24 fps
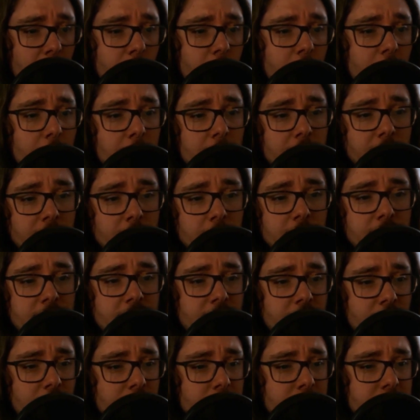we will use
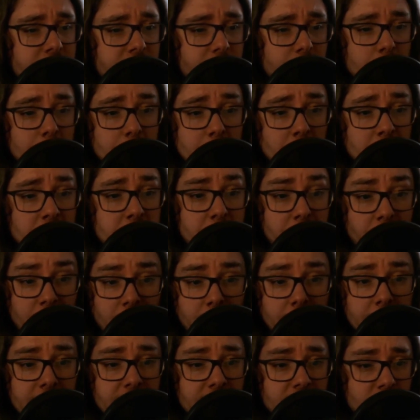terms from the most
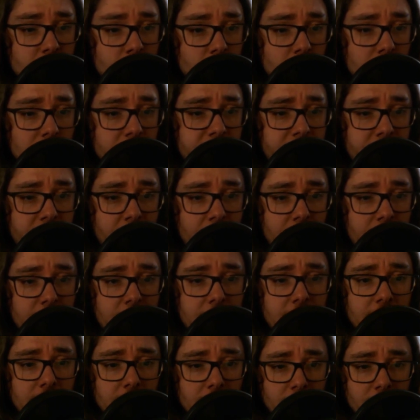prominent school of thought
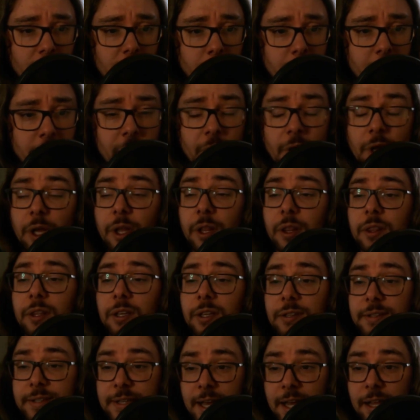in Europe, the
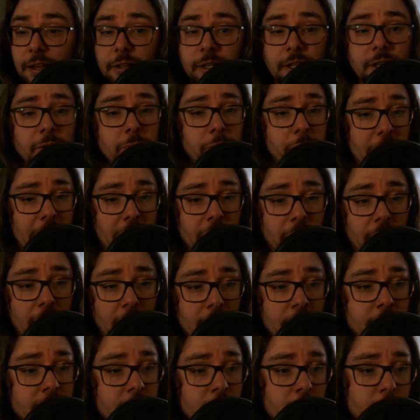Italian bel
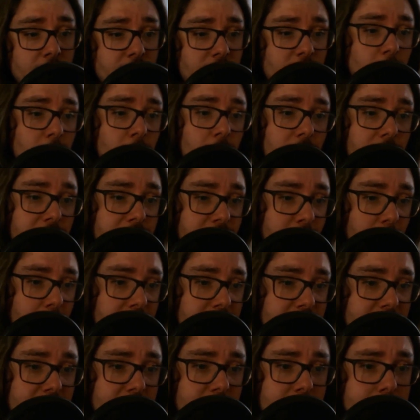canto school of
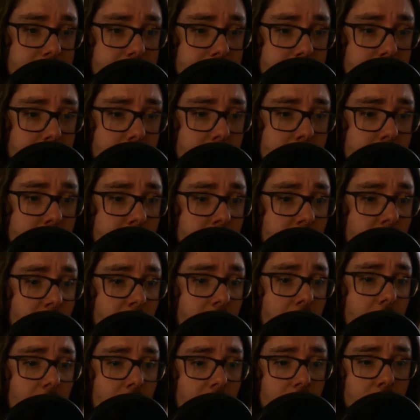voice.
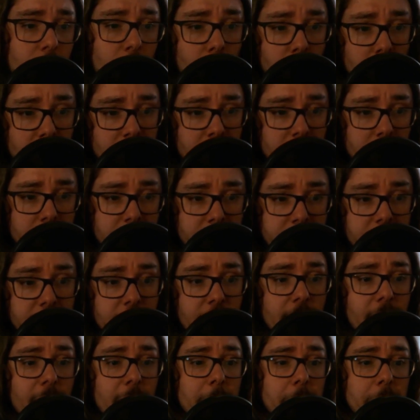Accordingly,
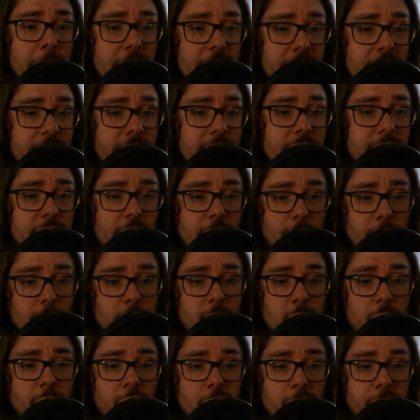many of the terms
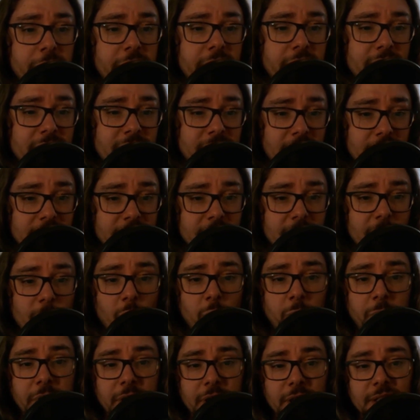we will be discussing will
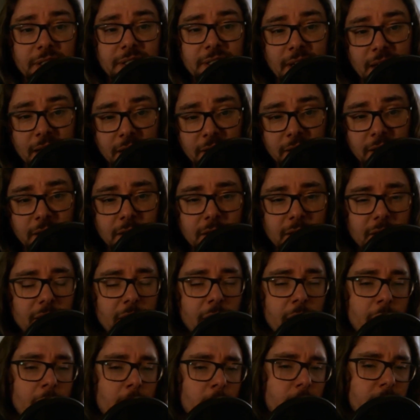be in Italian,
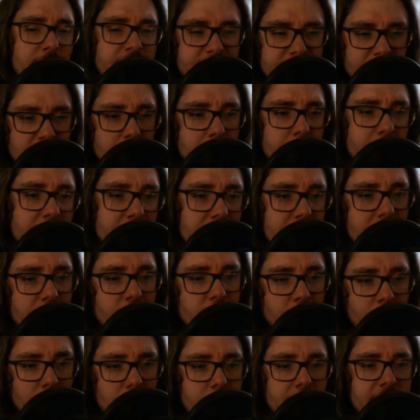with some being in
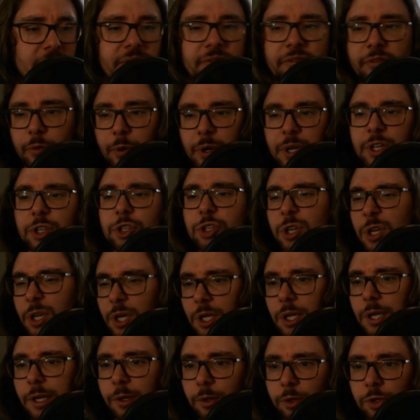German, French, and
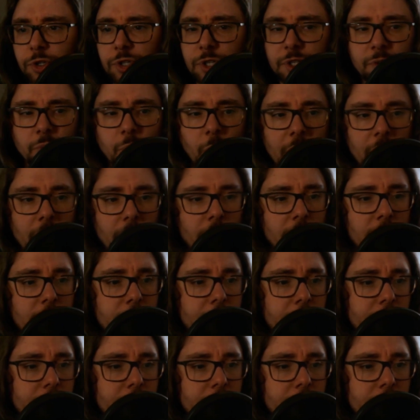English as well.